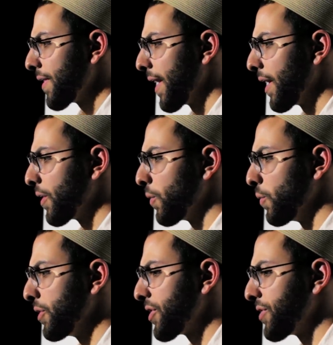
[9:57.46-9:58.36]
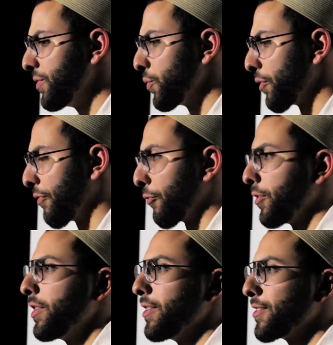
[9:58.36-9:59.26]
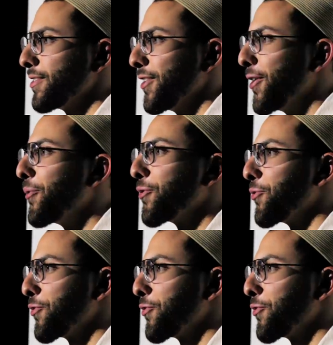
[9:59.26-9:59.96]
that we just we're free you know we're,